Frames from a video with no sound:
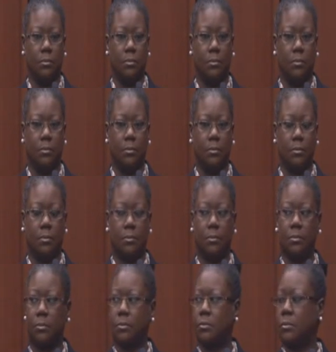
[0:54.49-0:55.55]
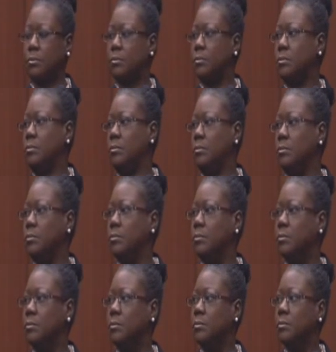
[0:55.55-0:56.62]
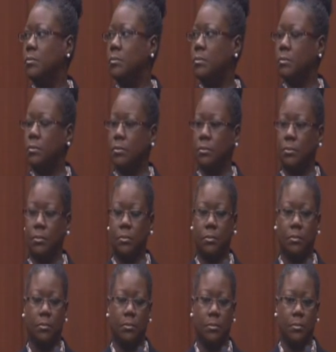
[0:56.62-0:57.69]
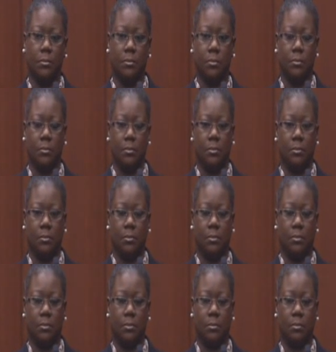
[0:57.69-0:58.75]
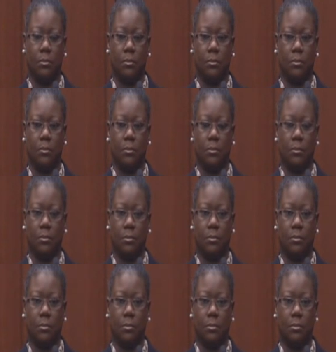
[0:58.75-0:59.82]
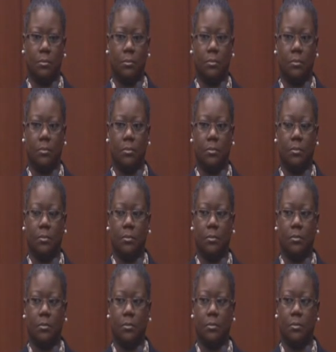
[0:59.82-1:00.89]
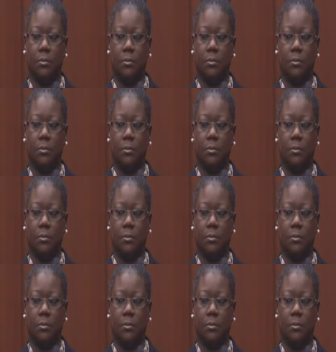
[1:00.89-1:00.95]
The person shown says nothing.